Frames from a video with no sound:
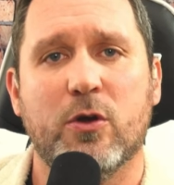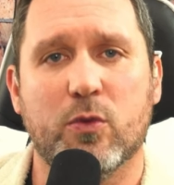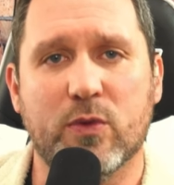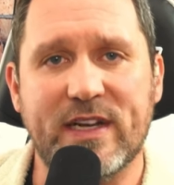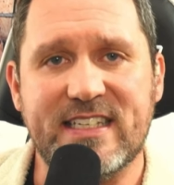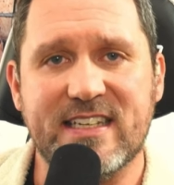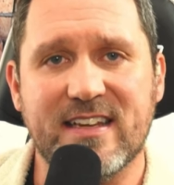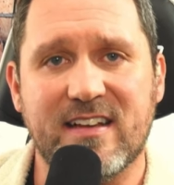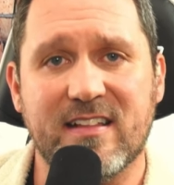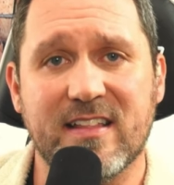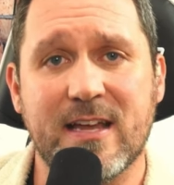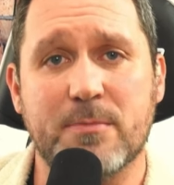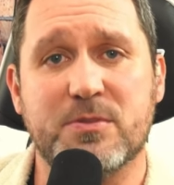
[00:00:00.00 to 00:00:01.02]
recent
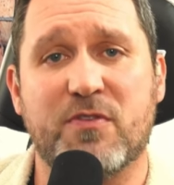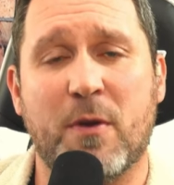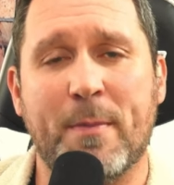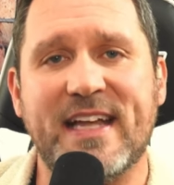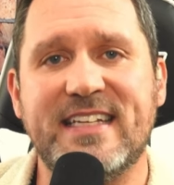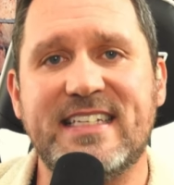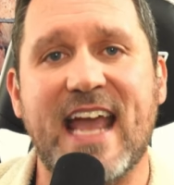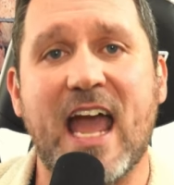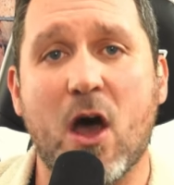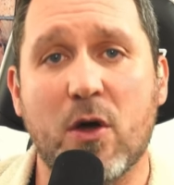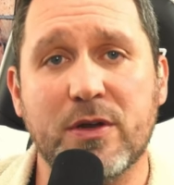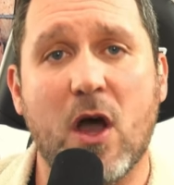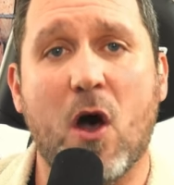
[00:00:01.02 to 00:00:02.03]
clips from a
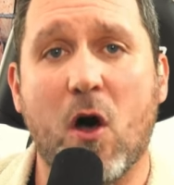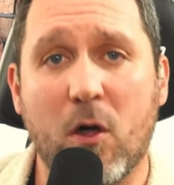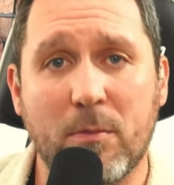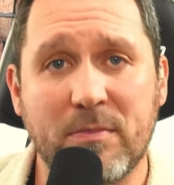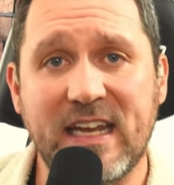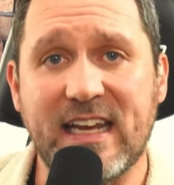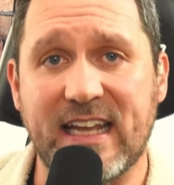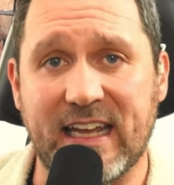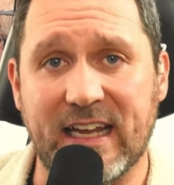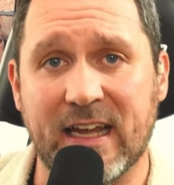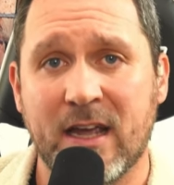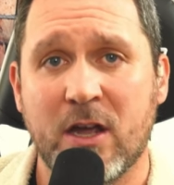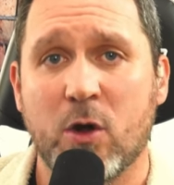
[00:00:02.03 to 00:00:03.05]
town hall
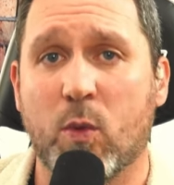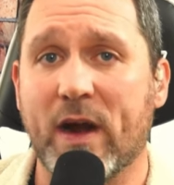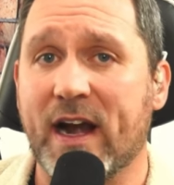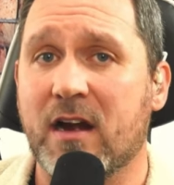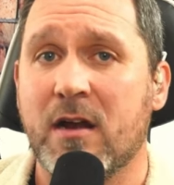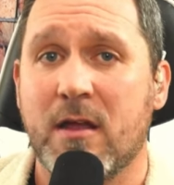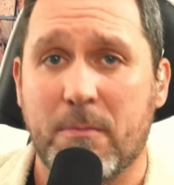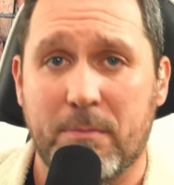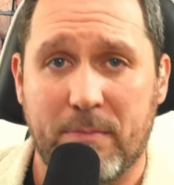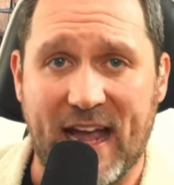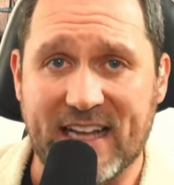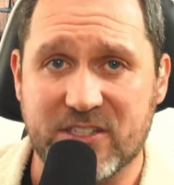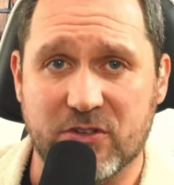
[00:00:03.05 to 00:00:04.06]
meeting where
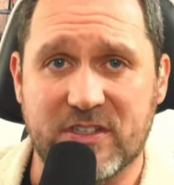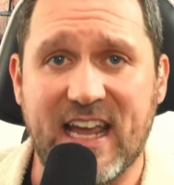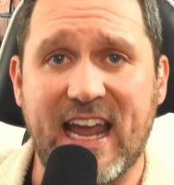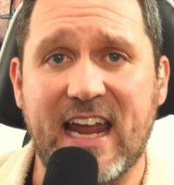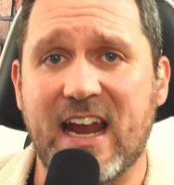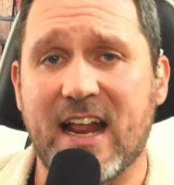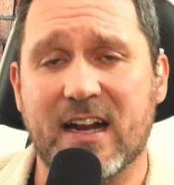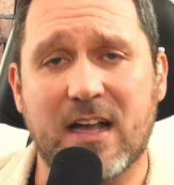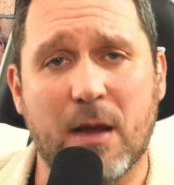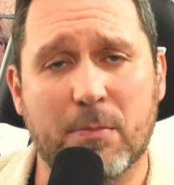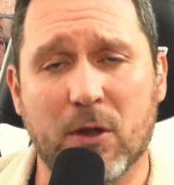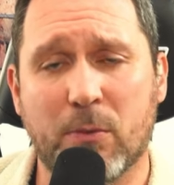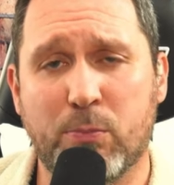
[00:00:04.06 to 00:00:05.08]
Pastor Tate and a
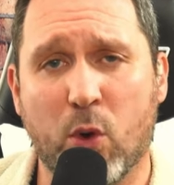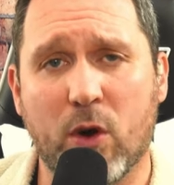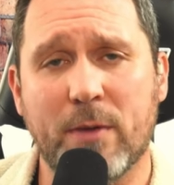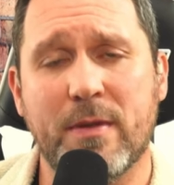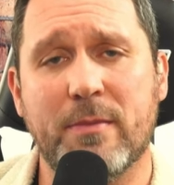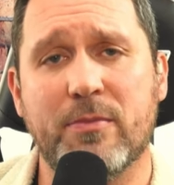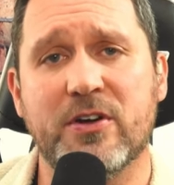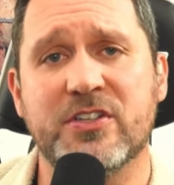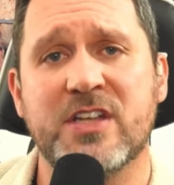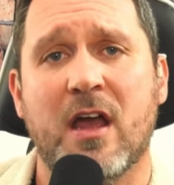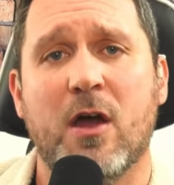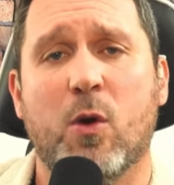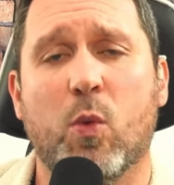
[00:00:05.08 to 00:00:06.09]
couple of board members
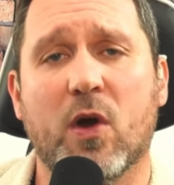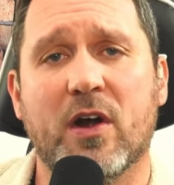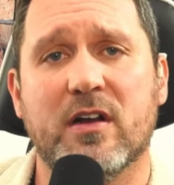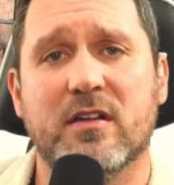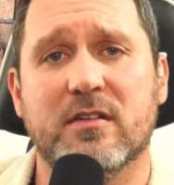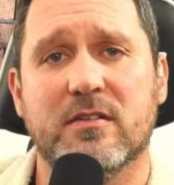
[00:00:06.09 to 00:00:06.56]
were